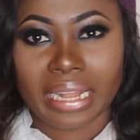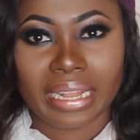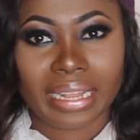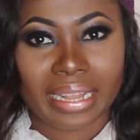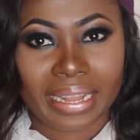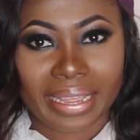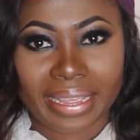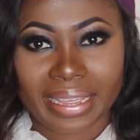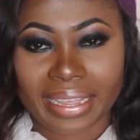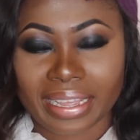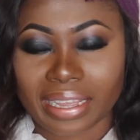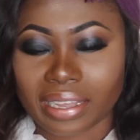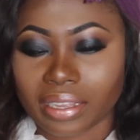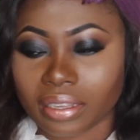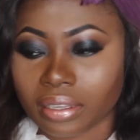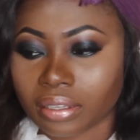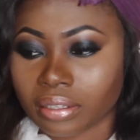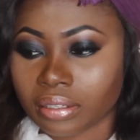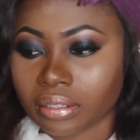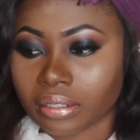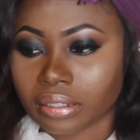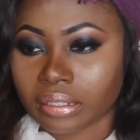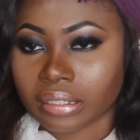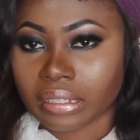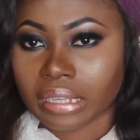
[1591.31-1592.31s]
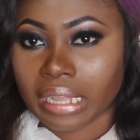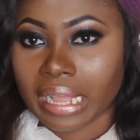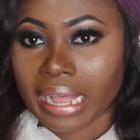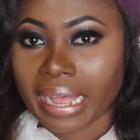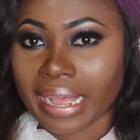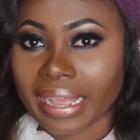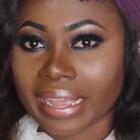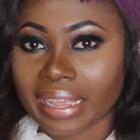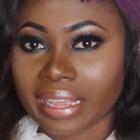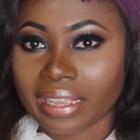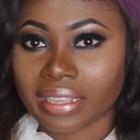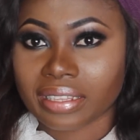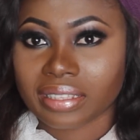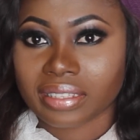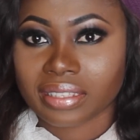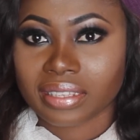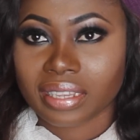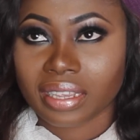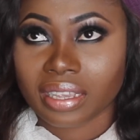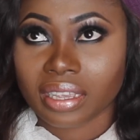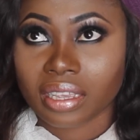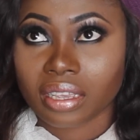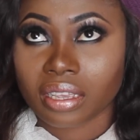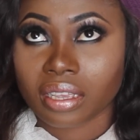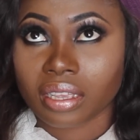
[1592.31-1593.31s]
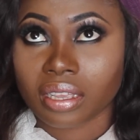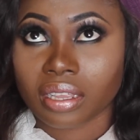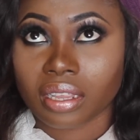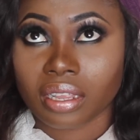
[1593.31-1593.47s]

Like I take